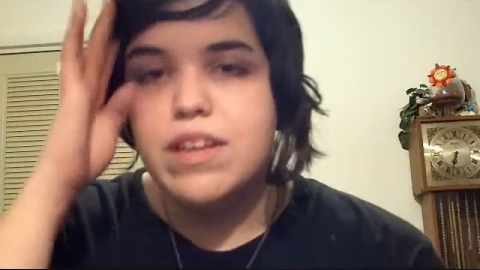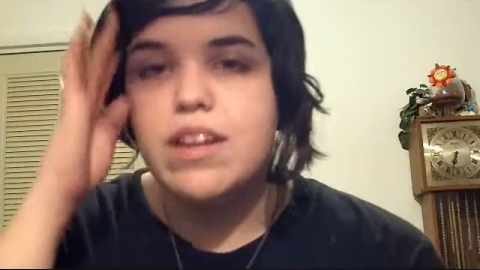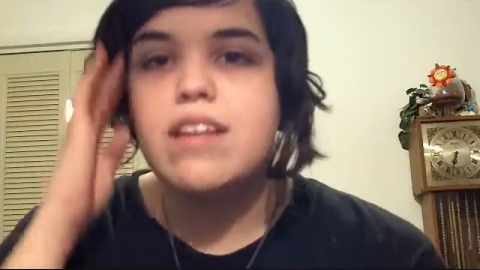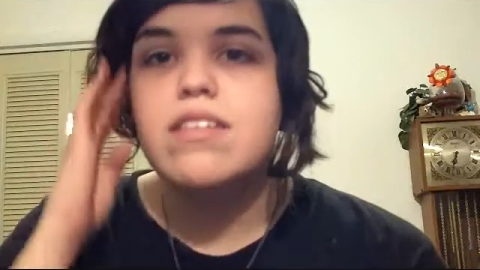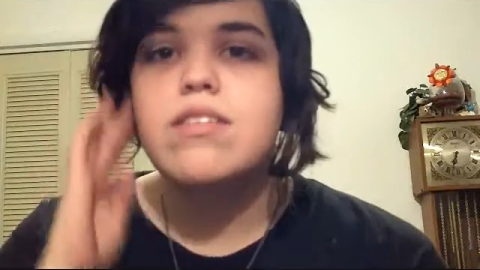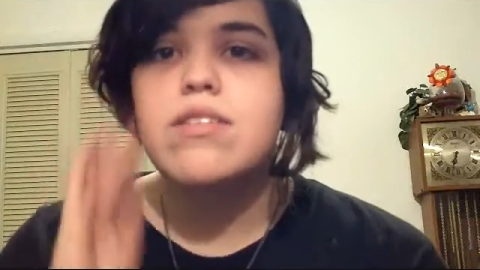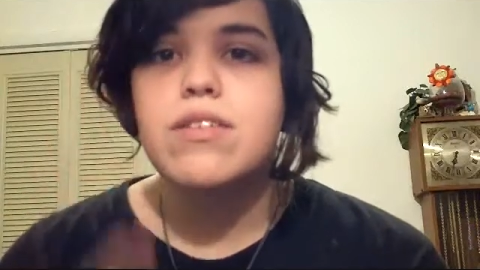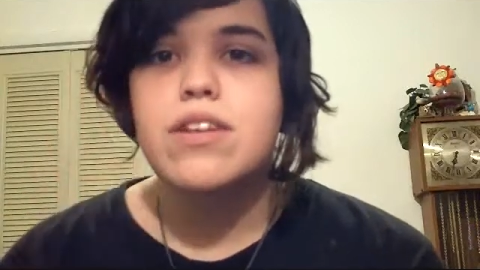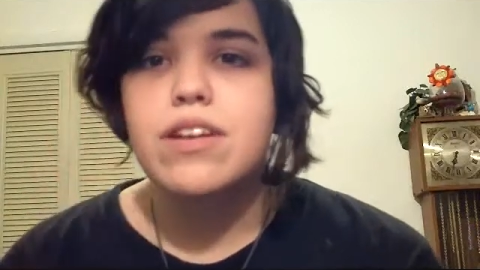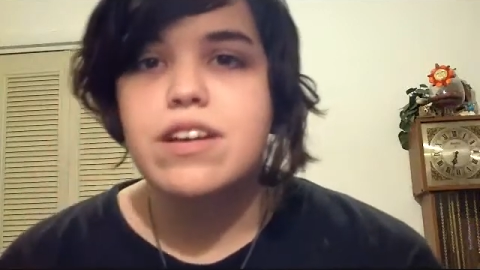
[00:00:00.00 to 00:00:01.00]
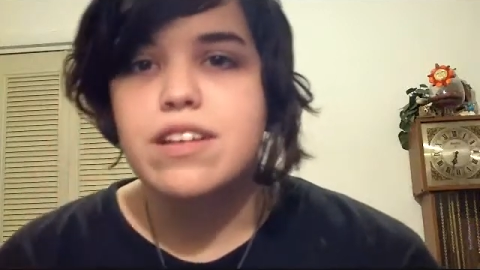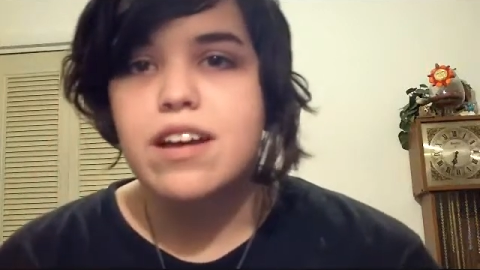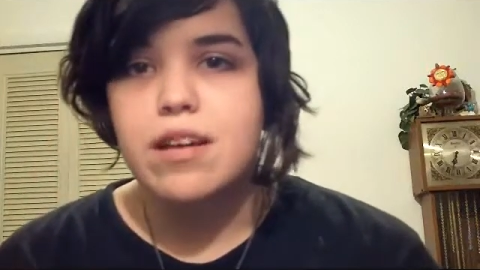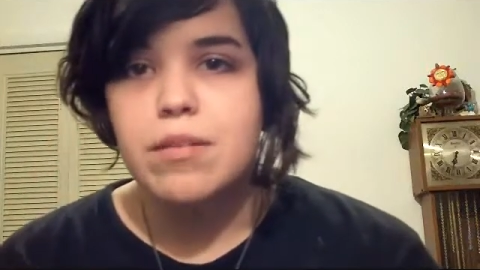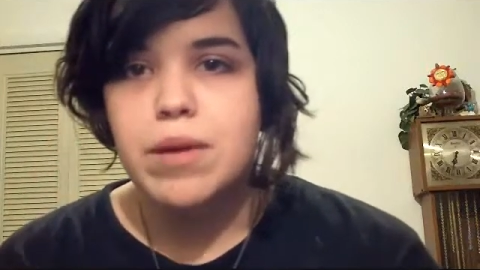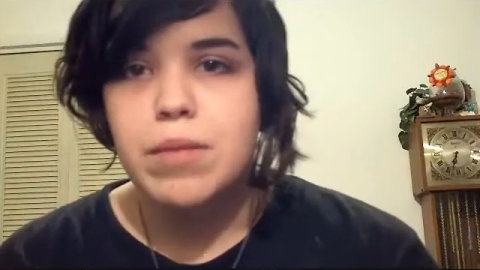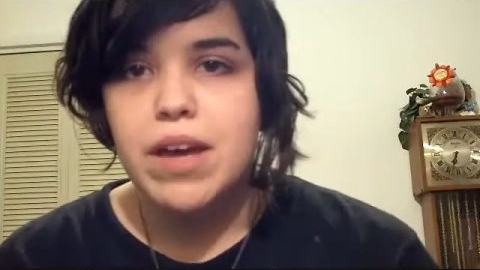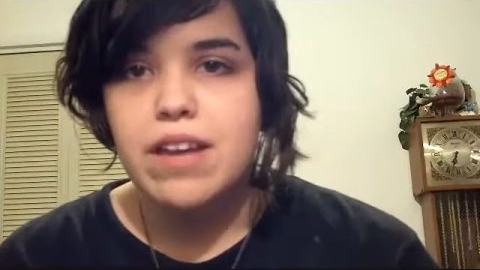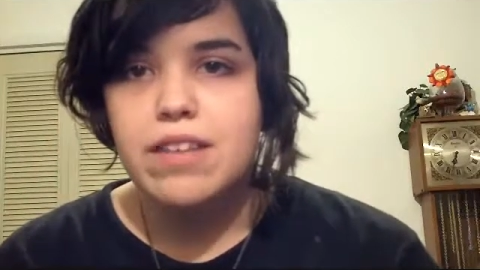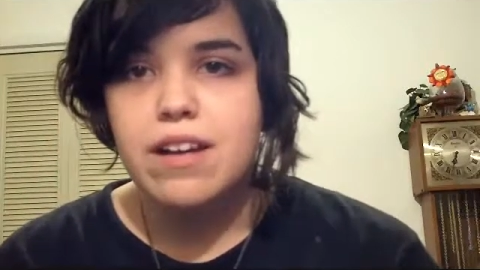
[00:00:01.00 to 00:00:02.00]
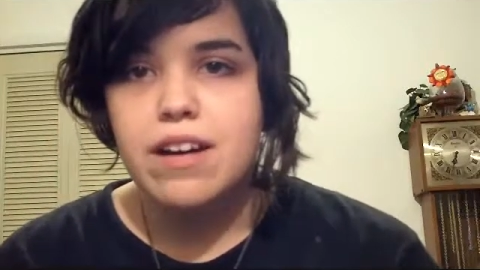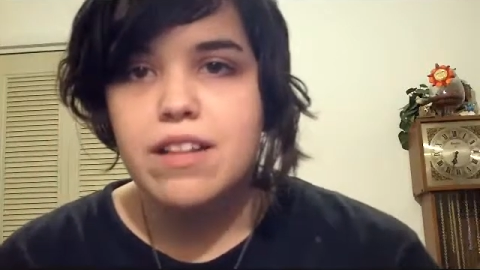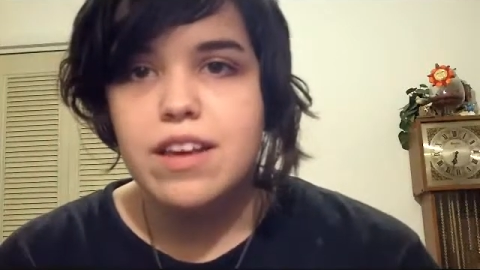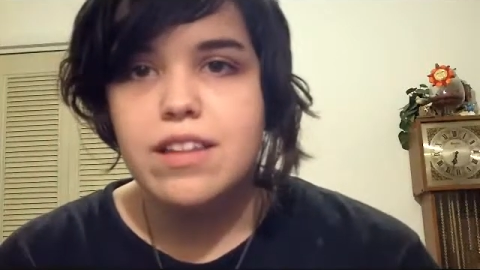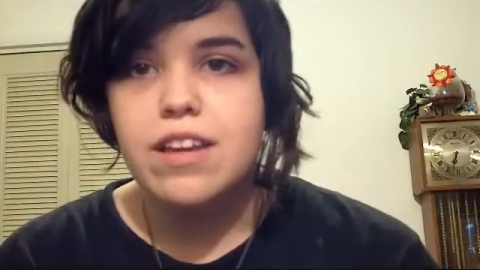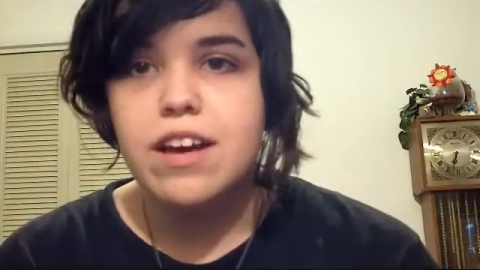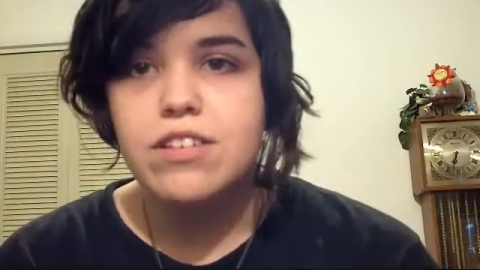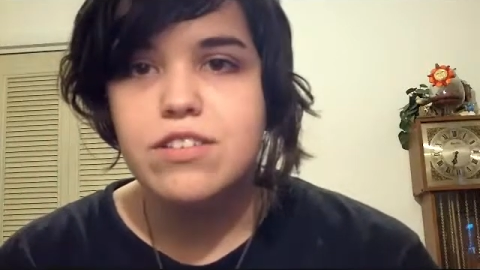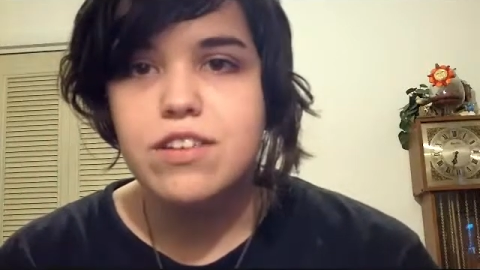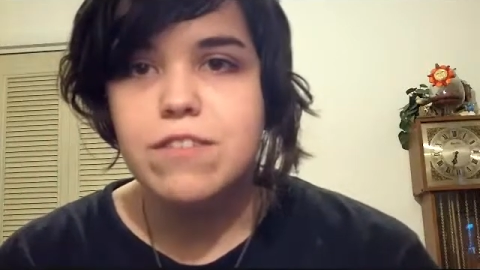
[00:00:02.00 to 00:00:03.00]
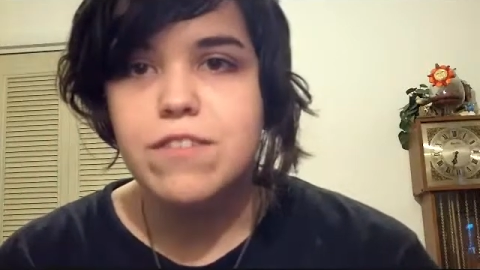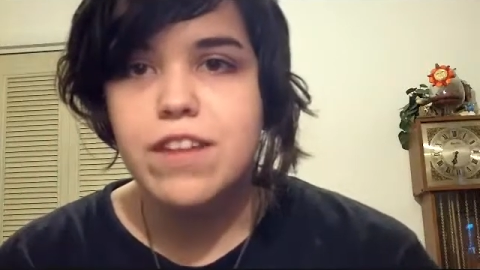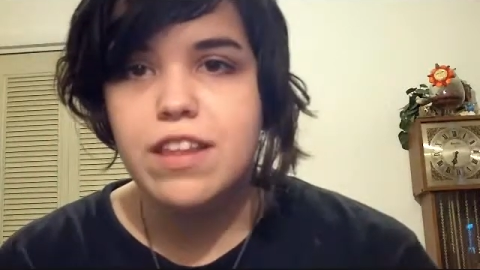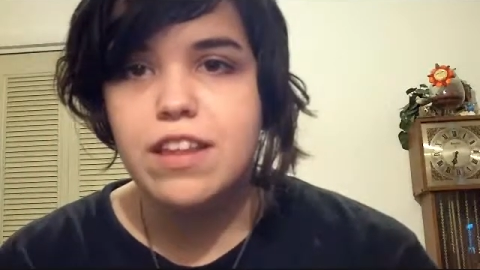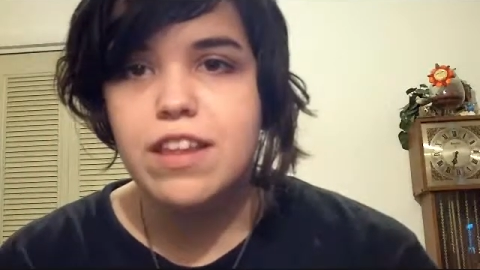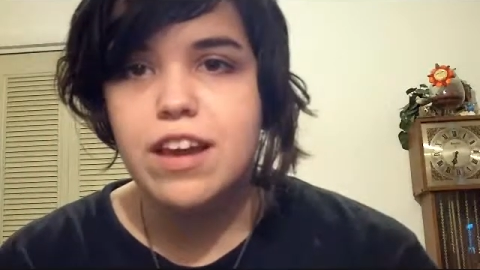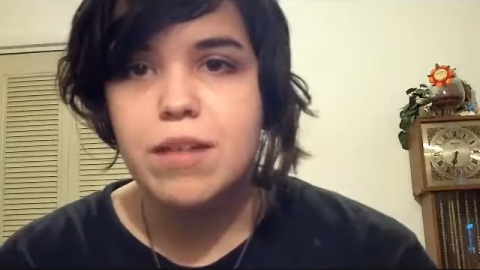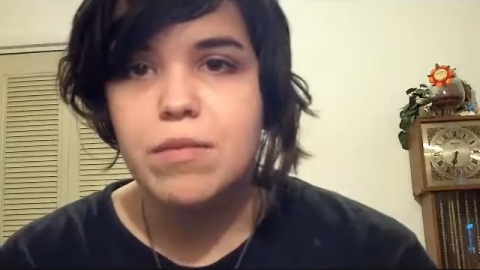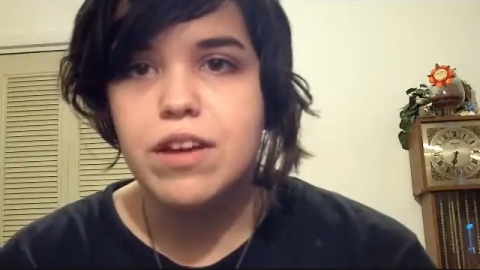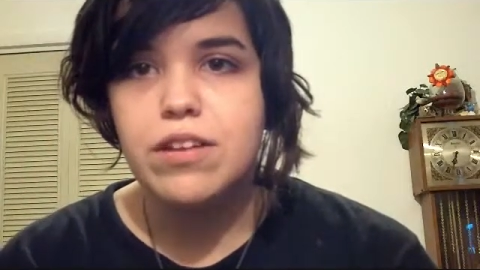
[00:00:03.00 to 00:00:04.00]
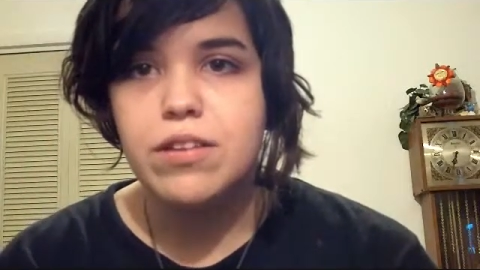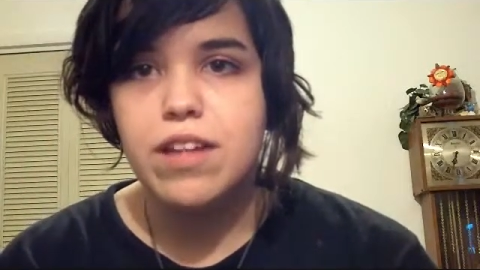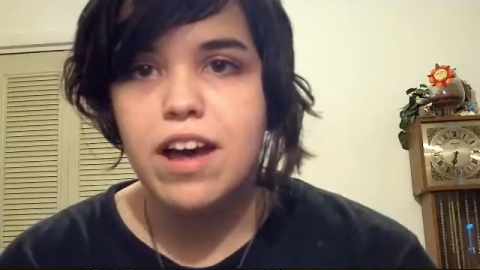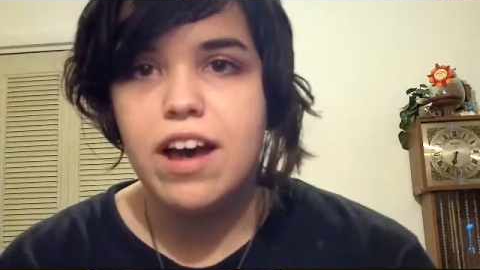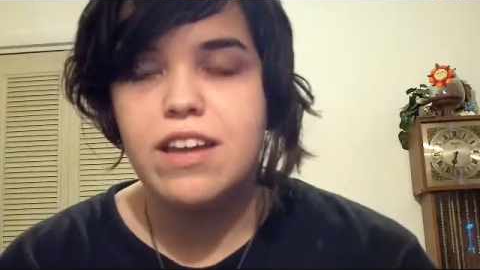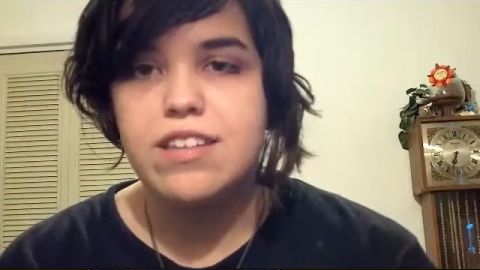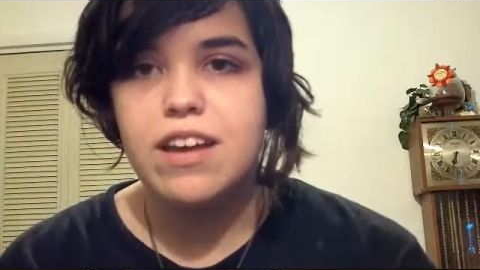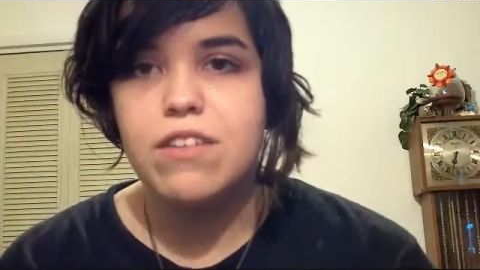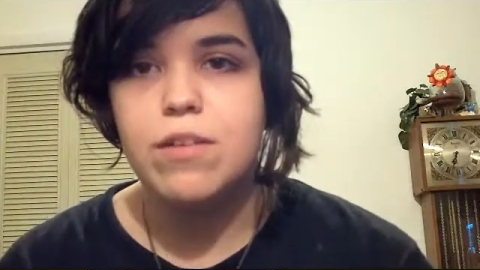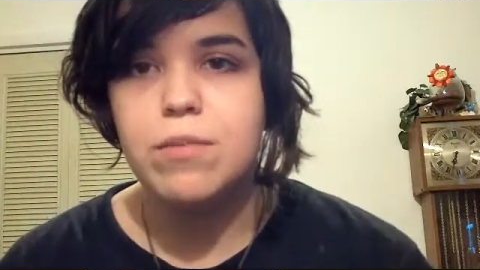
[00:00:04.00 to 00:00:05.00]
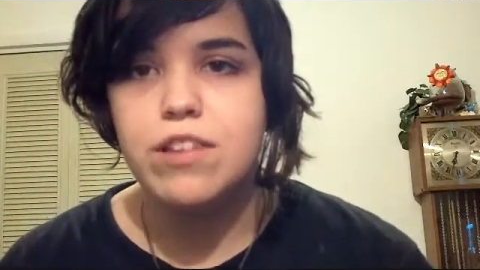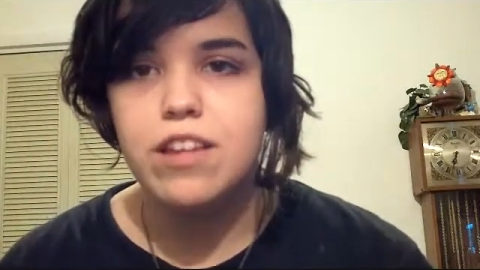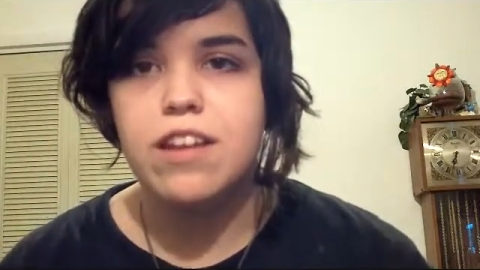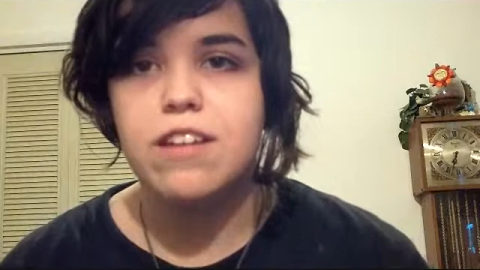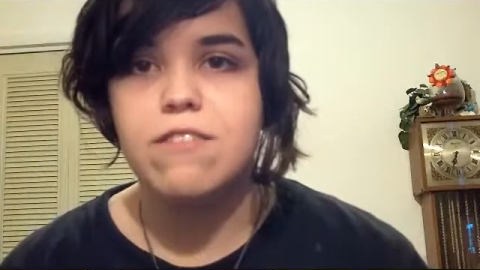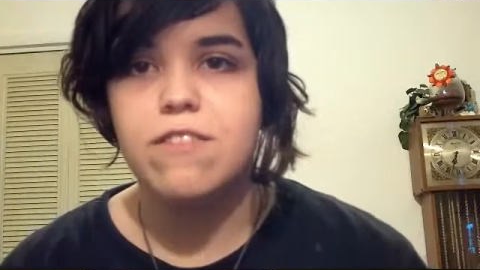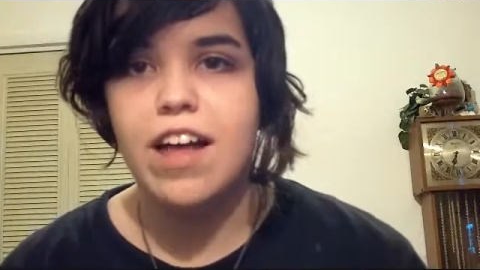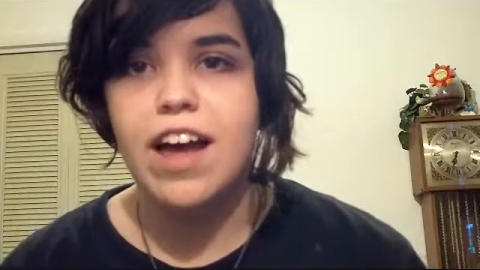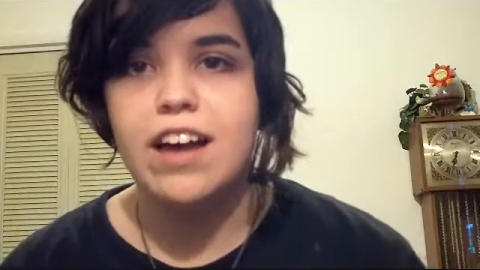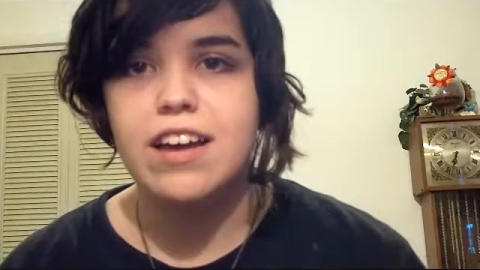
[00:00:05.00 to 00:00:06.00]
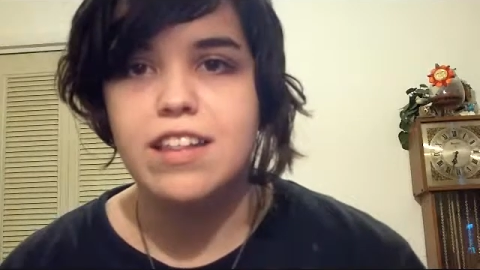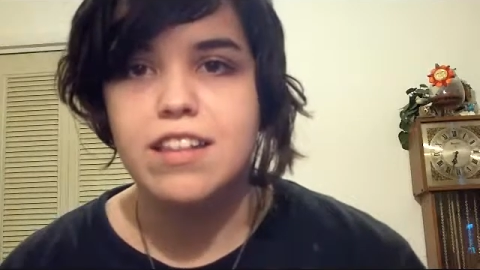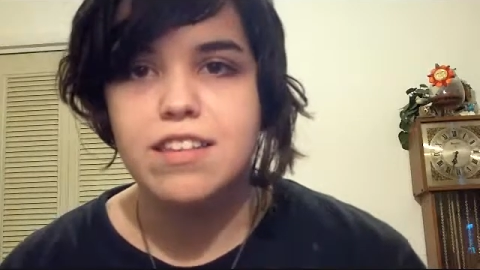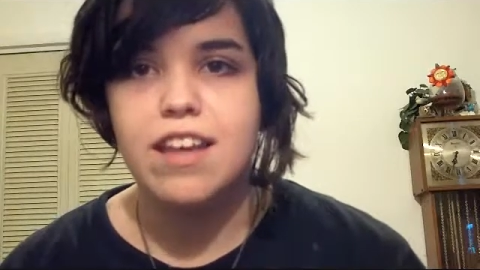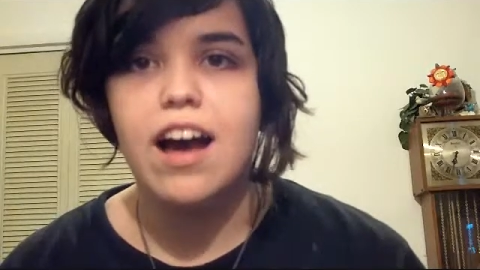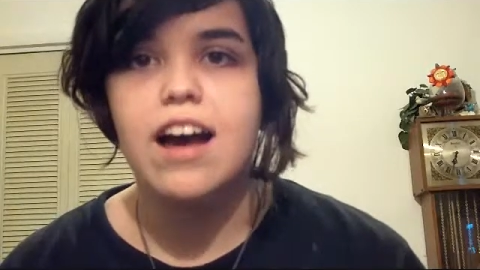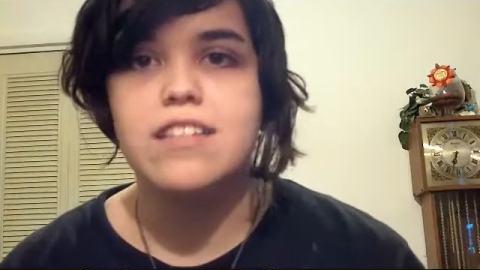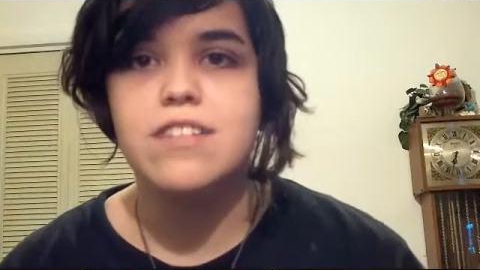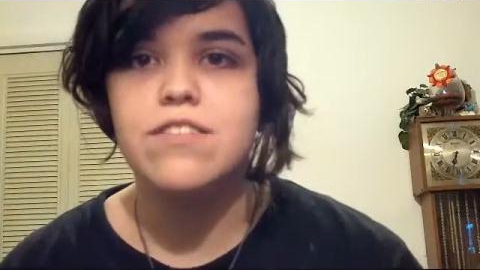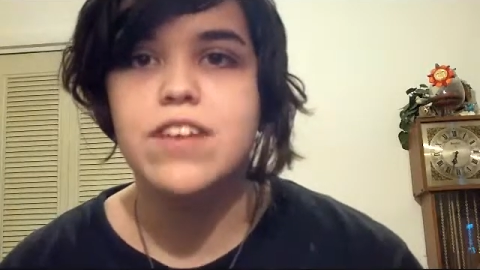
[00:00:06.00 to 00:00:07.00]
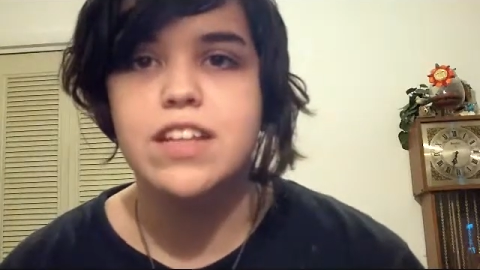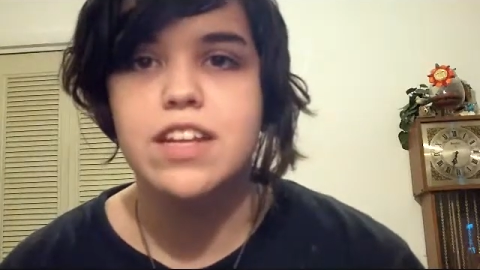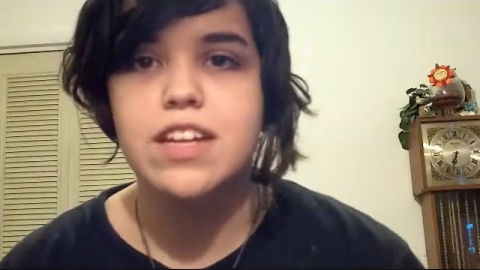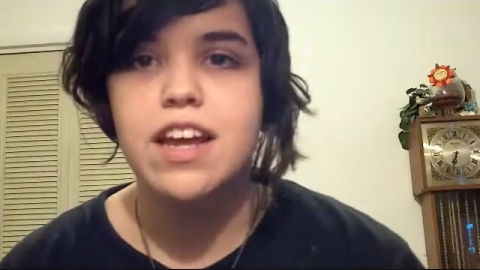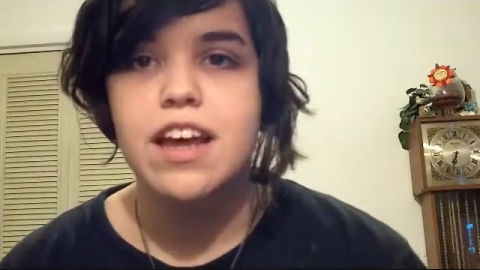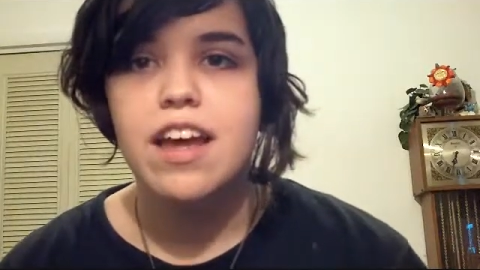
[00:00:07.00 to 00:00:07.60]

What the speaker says: today's tutorial is going to be based on like the country of Finland. Like I'm going to do the eyes that represent the flag and the skies of Finland.